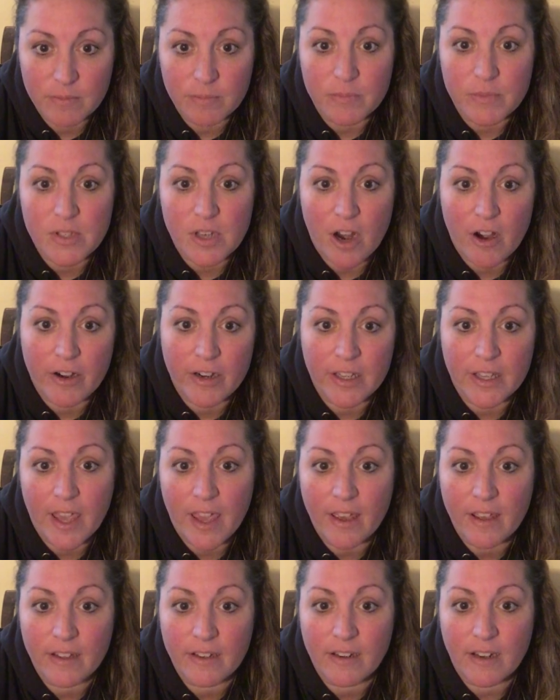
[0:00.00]
I'm sorry
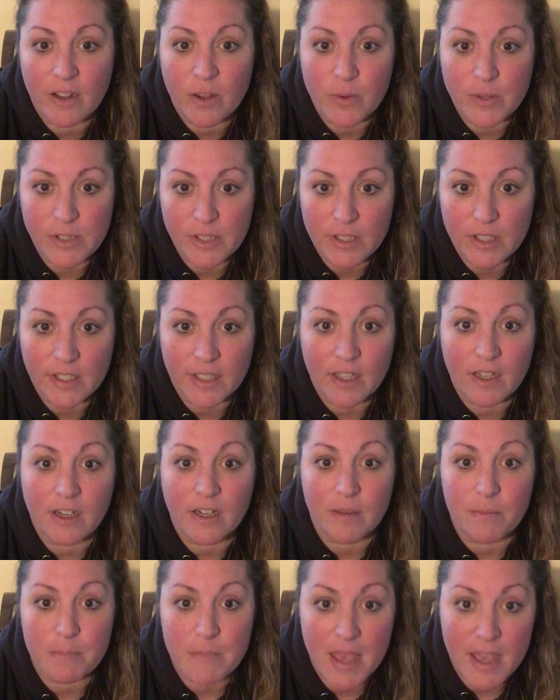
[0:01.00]
again, I always look like a
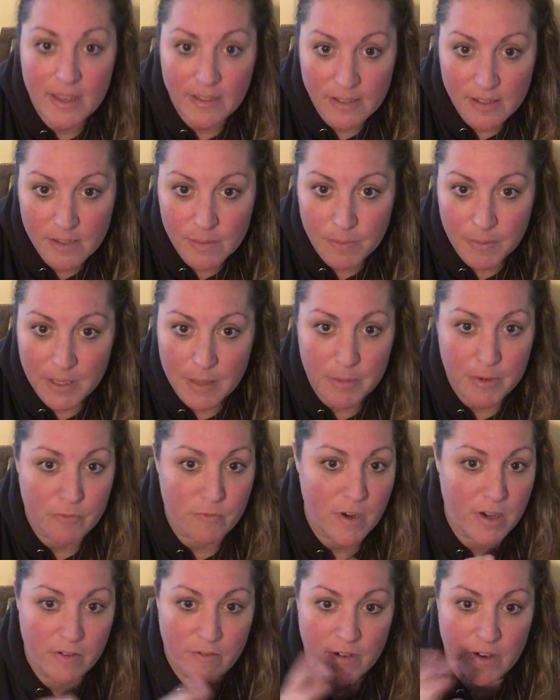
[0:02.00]
hot mess, but I've been
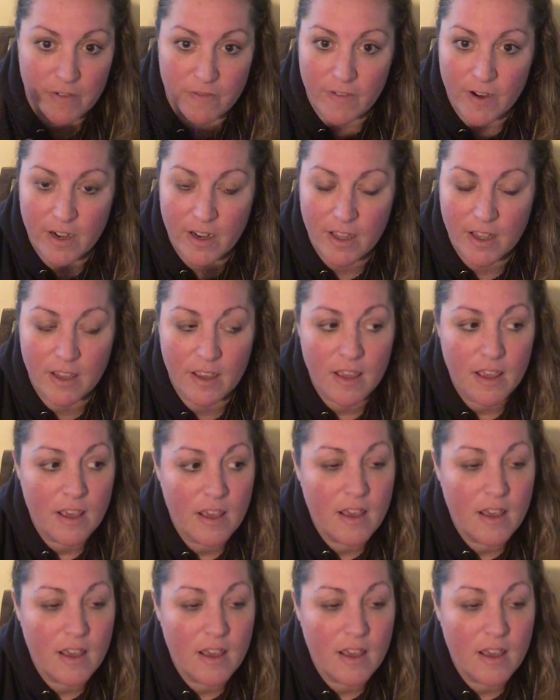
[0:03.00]
running.